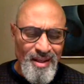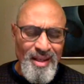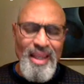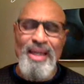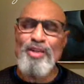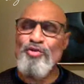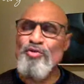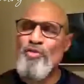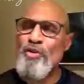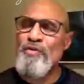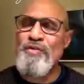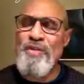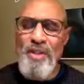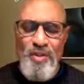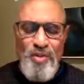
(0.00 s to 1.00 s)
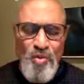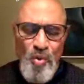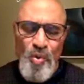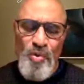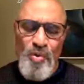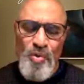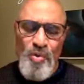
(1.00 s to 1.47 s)
Like drifting
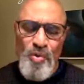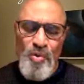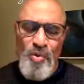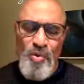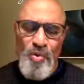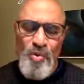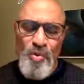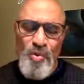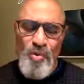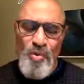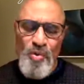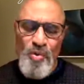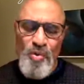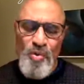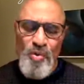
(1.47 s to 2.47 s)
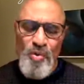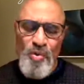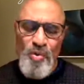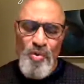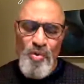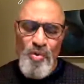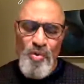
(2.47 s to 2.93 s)
toward the door
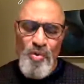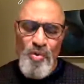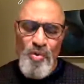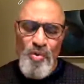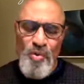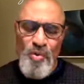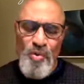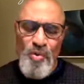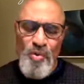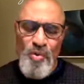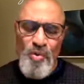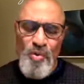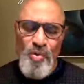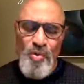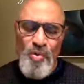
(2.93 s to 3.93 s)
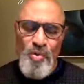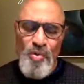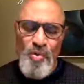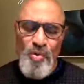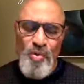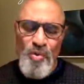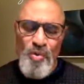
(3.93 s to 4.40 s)
near the end of a
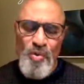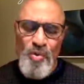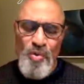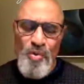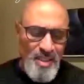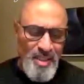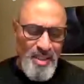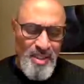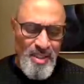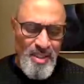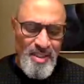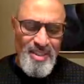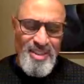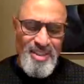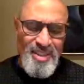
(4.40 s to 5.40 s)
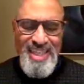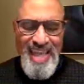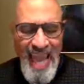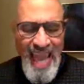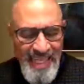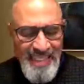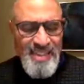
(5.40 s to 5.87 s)
party,
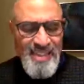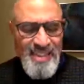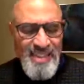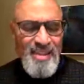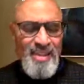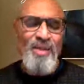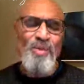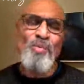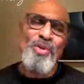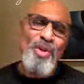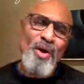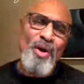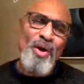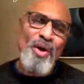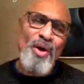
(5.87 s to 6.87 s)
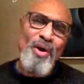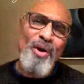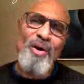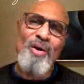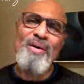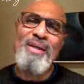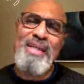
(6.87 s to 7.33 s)
chatting with her
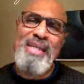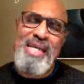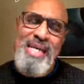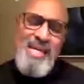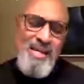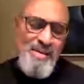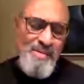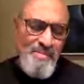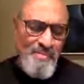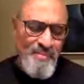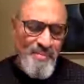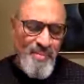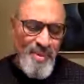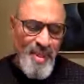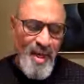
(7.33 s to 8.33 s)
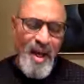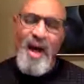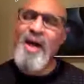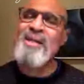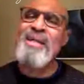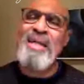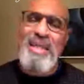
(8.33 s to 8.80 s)
and him,
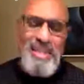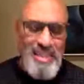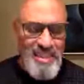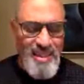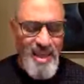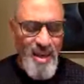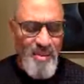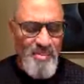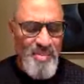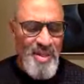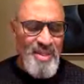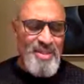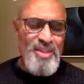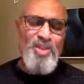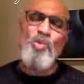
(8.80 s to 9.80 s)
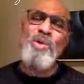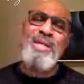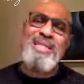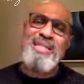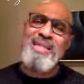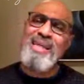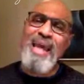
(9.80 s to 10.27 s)
hugging some,
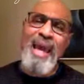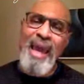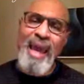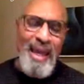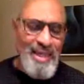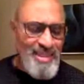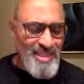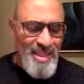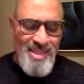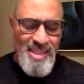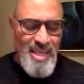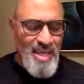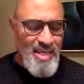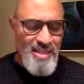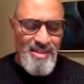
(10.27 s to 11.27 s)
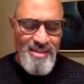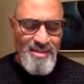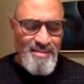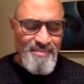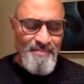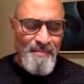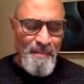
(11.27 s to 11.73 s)
squeezing hands, and then
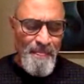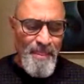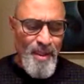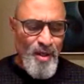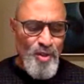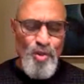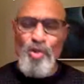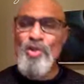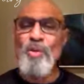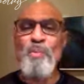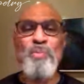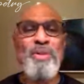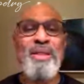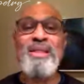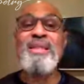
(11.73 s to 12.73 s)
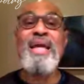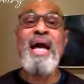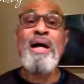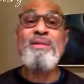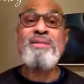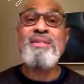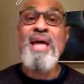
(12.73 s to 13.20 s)
you're completely
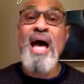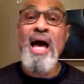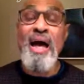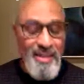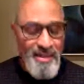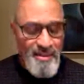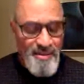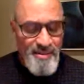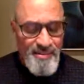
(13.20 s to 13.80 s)
outside.